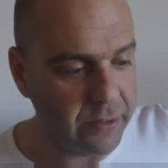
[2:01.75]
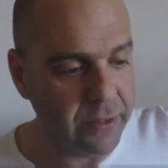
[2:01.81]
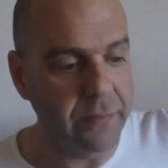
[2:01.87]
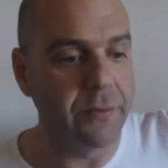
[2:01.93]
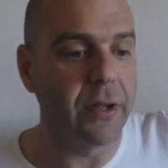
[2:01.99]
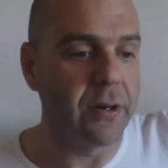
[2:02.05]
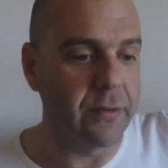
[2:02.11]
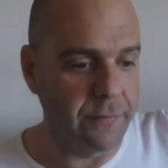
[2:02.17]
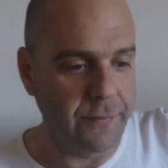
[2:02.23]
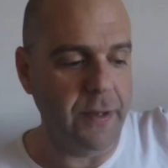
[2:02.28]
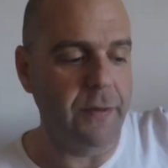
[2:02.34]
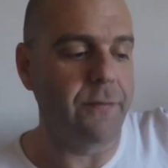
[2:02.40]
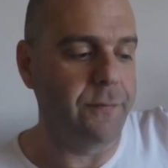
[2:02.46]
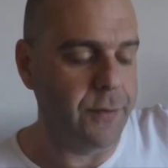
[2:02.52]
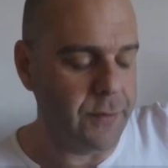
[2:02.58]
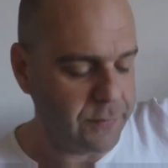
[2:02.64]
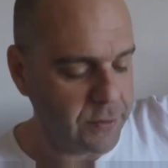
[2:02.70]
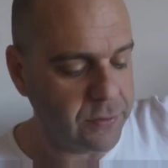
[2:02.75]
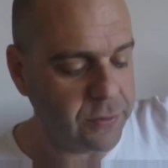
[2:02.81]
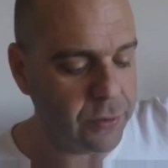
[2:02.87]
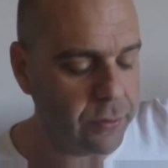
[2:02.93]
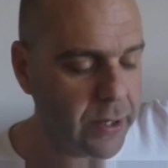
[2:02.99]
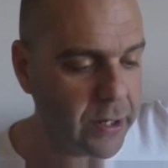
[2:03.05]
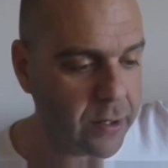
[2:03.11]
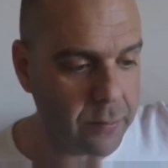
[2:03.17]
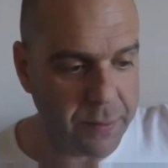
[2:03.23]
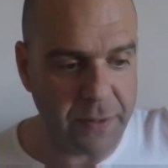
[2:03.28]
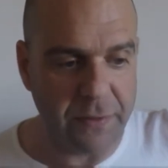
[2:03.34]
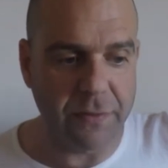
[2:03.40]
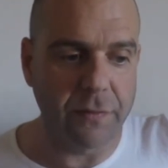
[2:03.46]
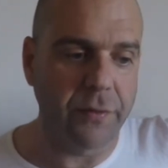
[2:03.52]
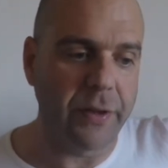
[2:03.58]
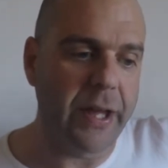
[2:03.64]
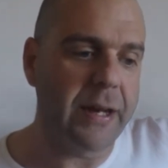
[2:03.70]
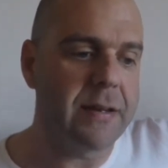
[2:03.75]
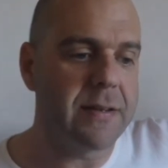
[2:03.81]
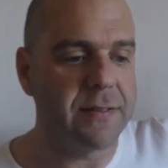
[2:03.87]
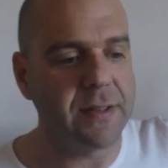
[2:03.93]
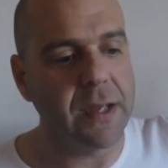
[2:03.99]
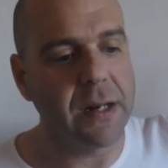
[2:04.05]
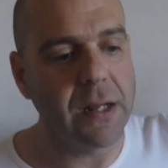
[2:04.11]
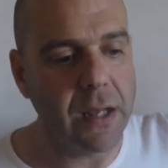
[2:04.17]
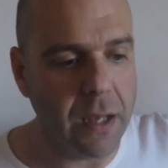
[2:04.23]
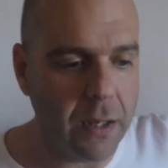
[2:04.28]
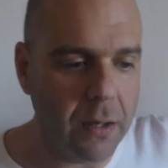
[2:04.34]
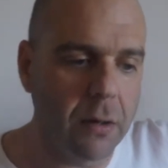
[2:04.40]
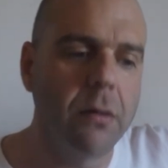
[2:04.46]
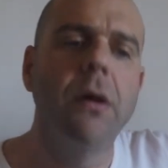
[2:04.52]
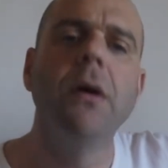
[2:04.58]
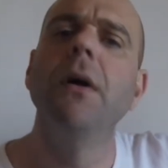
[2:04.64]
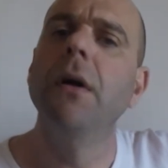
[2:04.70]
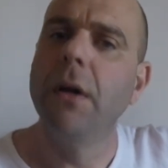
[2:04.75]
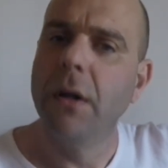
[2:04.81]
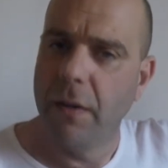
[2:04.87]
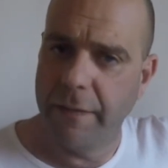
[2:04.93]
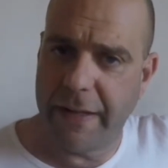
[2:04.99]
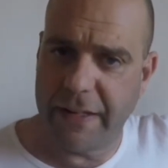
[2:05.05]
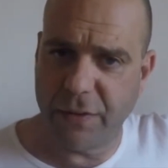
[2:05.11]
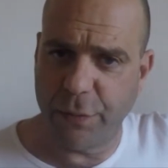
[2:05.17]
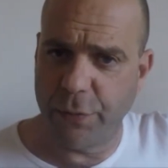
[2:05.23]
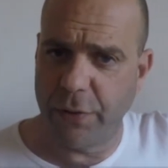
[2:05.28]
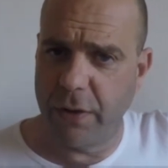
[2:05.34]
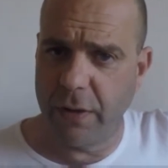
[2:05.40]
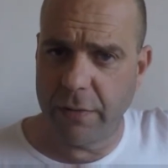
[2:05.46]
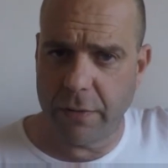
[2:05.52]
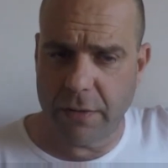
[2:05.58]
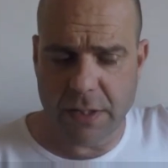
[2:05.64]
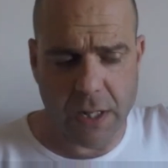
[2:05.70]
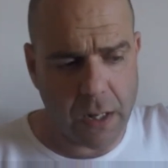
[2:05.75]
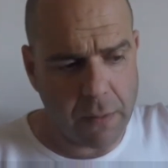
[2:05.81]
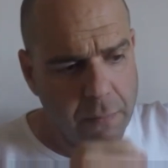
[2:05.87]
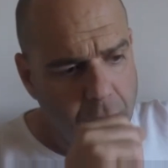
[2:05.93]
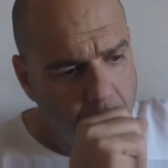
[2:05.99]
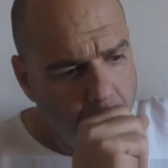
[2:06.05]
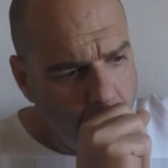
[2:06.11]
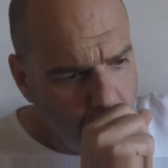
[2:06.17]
lived on a 52-acre piece of land in San Diego. That's for another time.